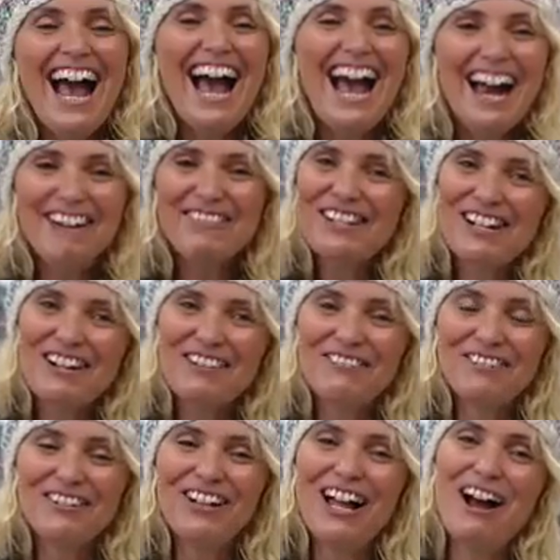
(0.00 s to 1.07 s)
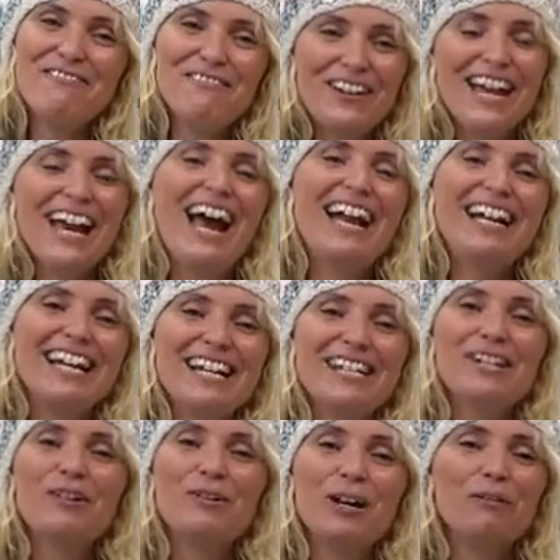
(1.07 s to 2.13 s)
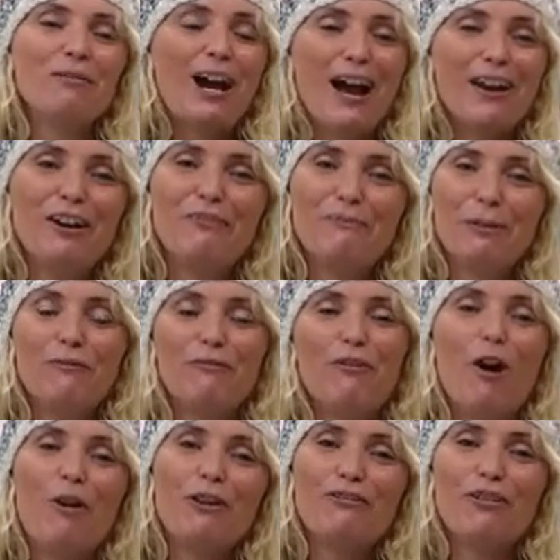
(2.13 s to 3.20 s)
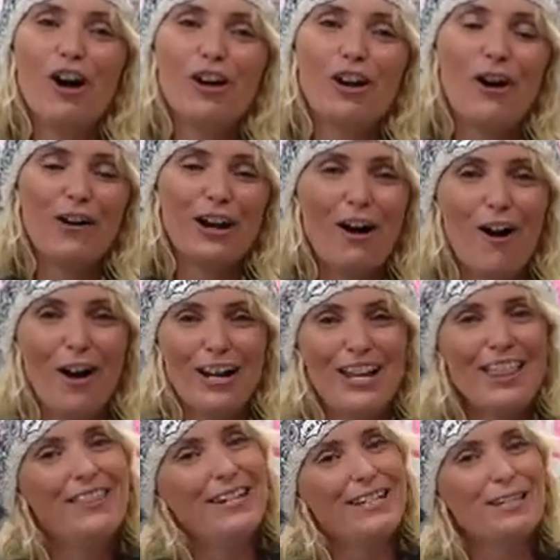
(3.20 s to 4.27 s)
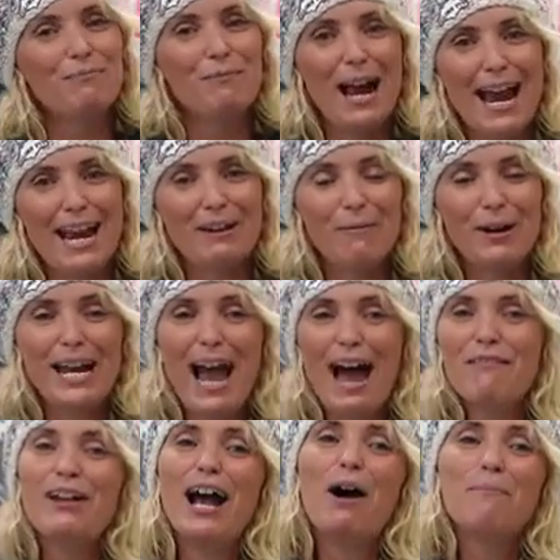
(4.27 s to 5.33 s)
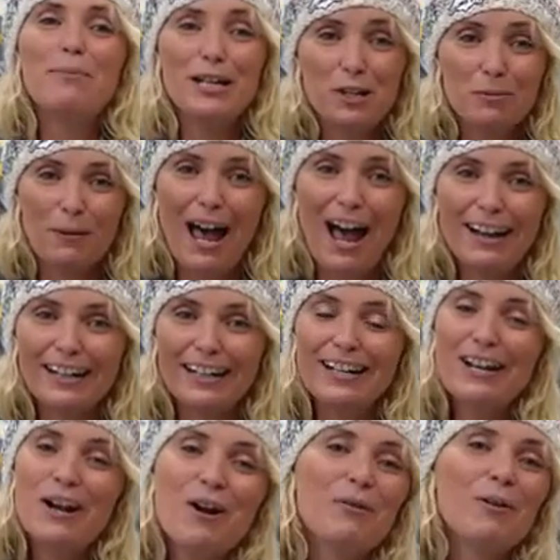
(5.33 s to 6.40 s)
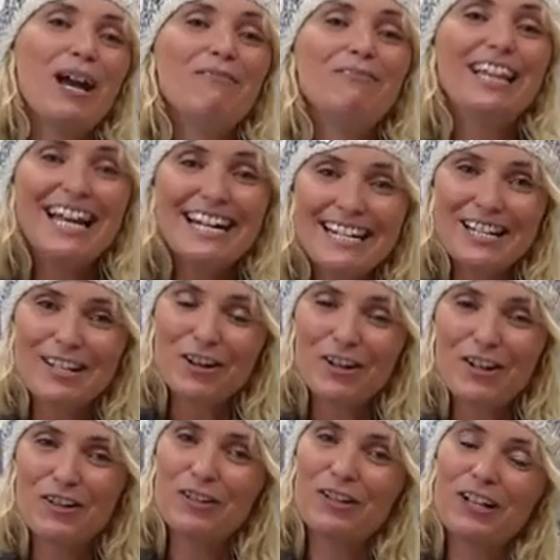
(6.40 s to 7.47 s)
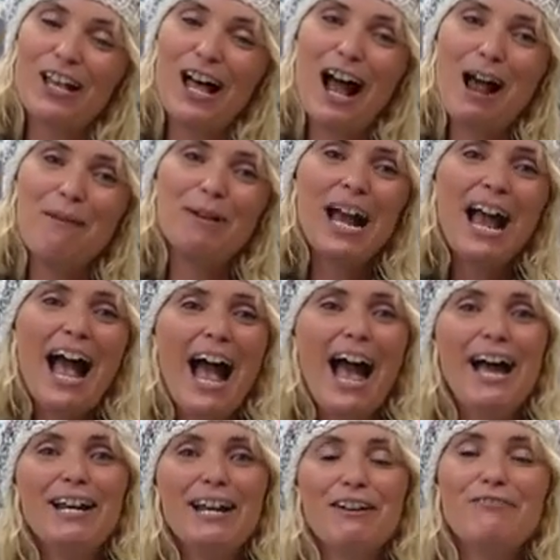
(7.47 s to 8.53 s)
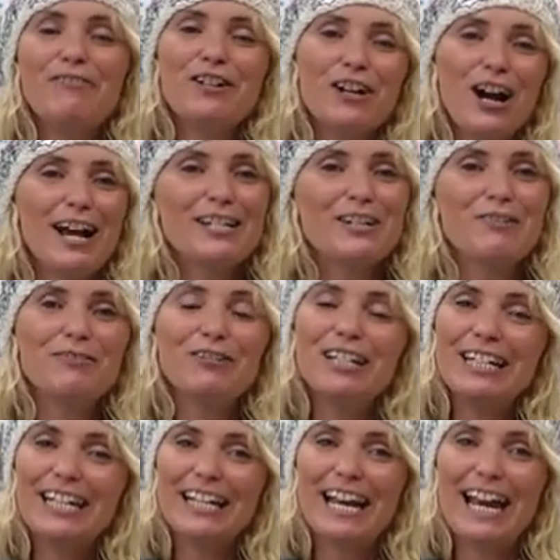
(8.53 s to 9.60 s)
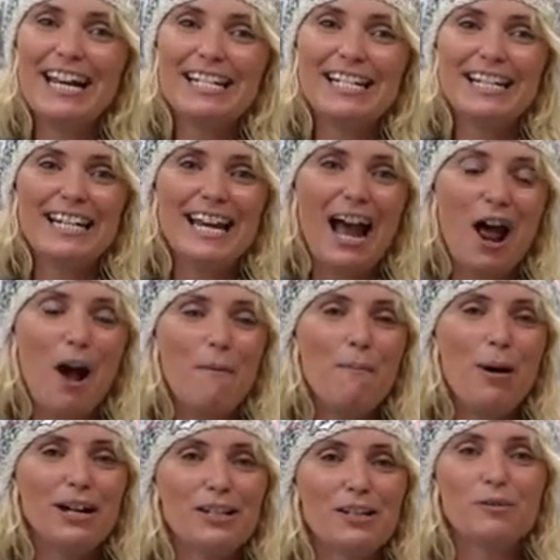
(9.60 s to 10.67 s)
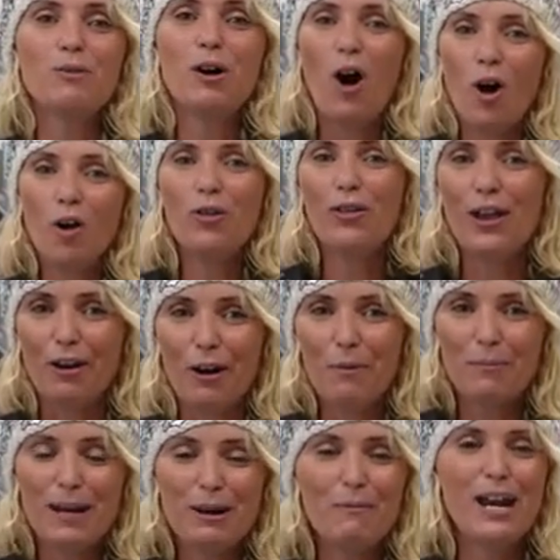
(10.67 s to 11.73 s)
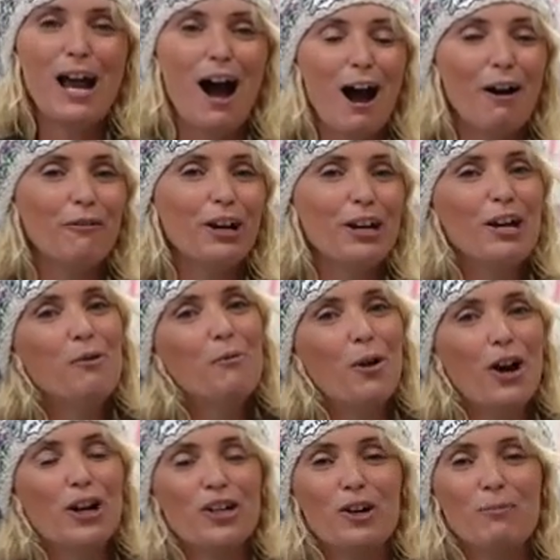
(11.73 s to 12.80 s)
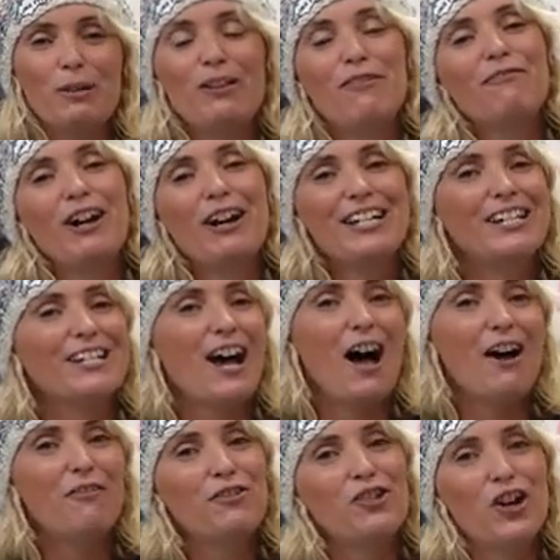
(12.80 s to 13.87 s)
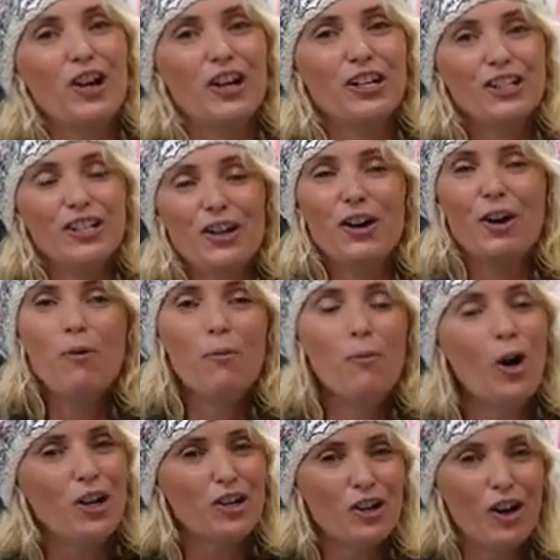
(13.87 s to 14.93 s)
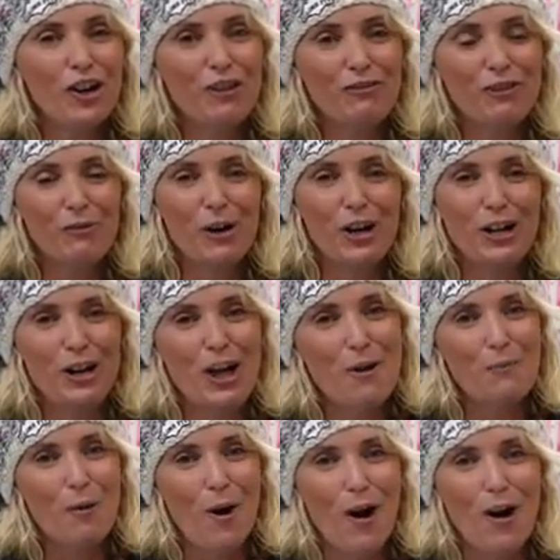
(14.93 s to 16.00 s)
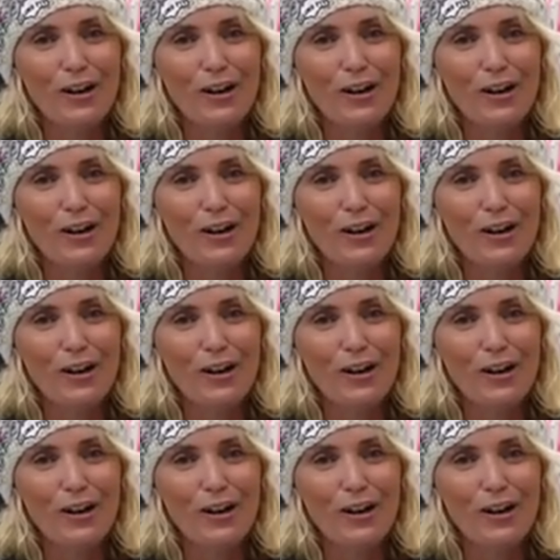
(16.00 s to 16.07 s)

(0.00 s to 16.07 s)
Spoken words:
Hey, I'm Sarah from ClimbFit, and here's a quick roundup of what we've got going on this May. We have our Pitch Black, we have Ladies Social Climb, and if you guys are really keen to get amongst some cold therapy, we are running a workshop at the very start of June. So watch on if you want to learn more.